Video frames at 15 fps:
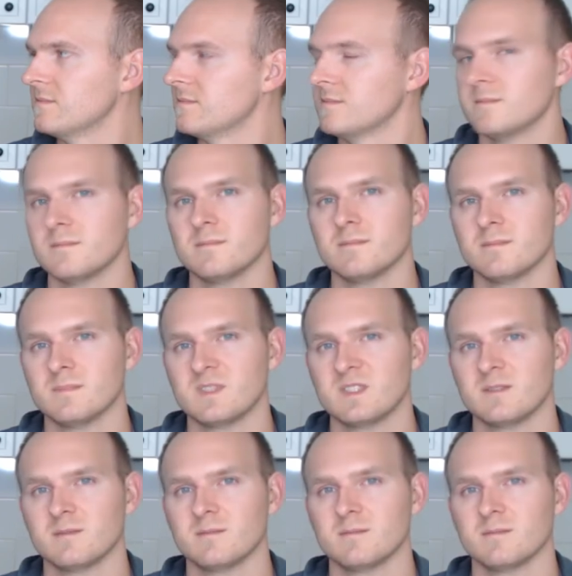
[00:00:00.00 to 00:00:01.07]

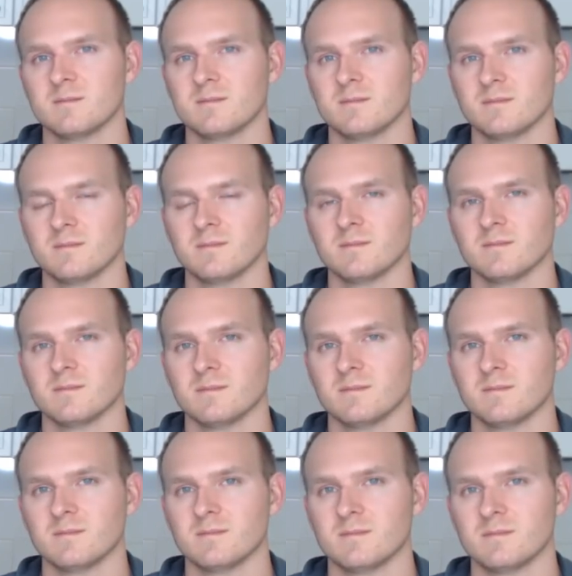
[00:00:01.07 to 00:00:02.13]

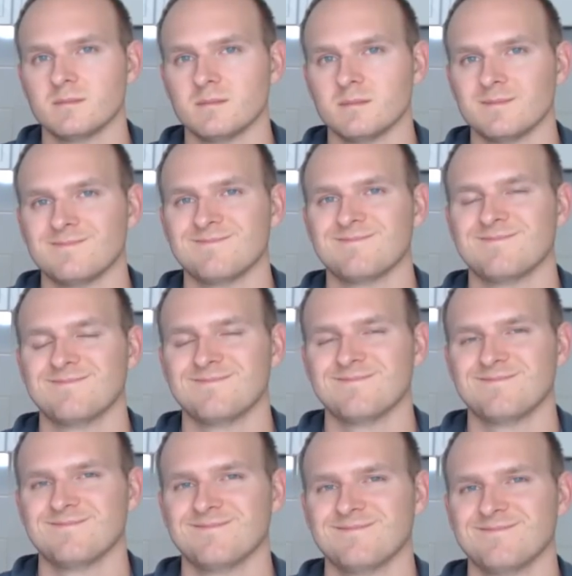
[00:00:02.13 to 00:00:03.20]

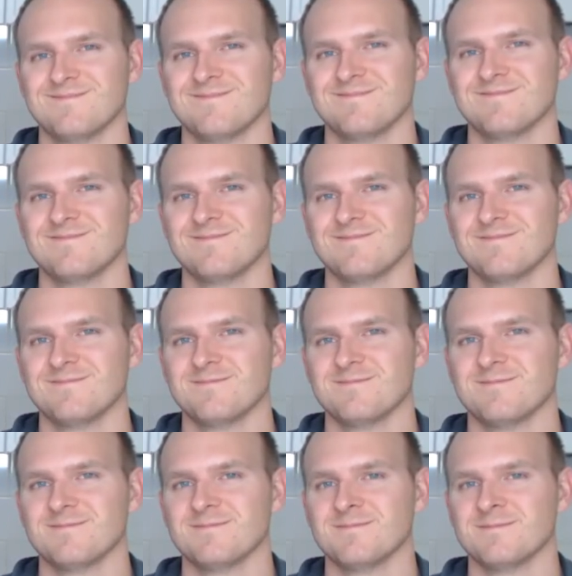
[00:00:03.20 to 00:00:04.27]

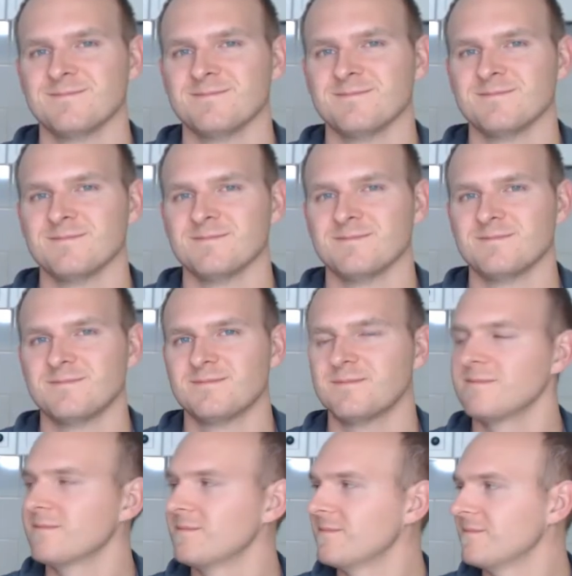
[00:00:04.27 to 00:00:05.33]

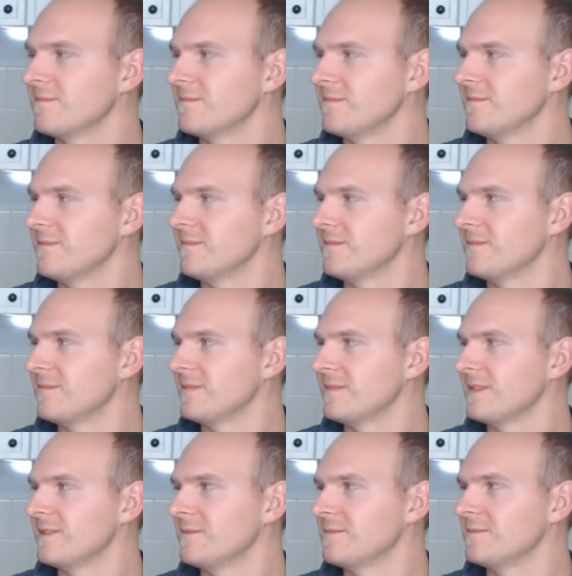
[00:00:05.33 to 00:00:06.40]

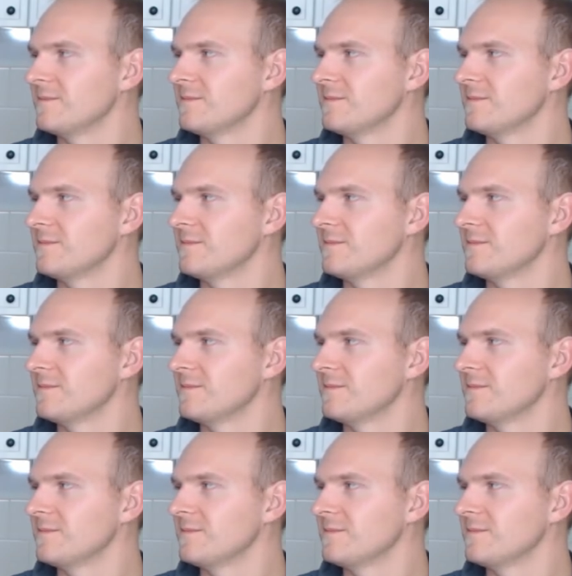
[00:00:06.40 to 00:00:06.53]
(not speaking)